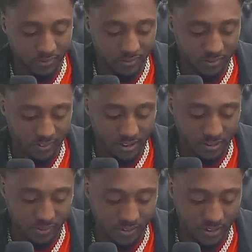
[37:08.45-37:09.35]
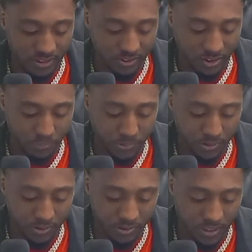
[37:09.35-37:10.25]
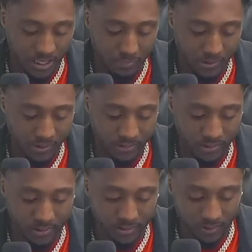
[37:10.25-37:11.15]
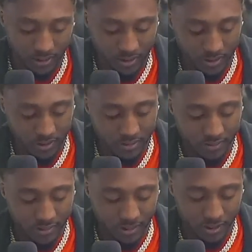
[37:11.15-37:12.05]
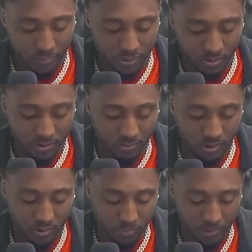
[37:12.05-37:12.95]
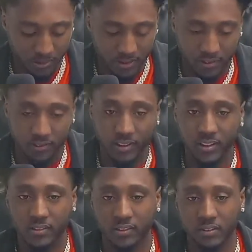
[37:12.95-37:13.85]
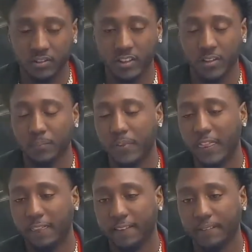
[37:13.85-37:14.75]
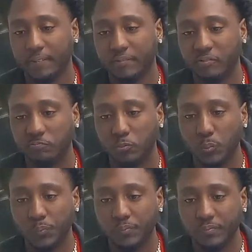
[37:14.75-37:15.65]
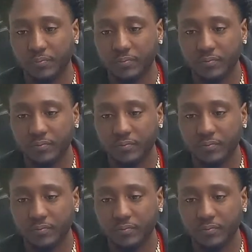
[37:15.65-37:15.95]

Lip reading: You know what I'm saying? I try to put a little comedy in there. The kids be trying to roast, but they learn their lesson every time. Oh, no, because they going to see what's up.